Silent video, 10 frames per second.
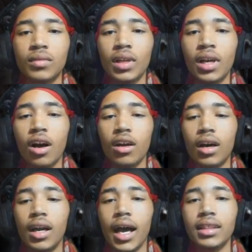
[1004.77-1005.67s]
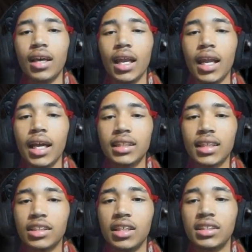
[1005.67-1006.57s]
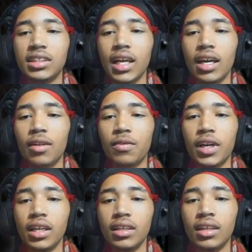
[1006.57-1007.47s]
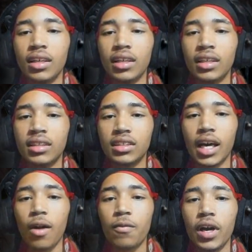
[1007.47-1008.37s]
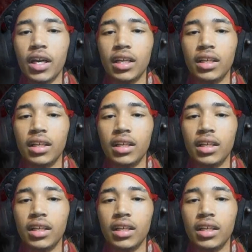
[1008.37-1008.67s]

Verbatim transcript: Hold on. I, I like Satsuki. She's kind of funny. It's kind of funny.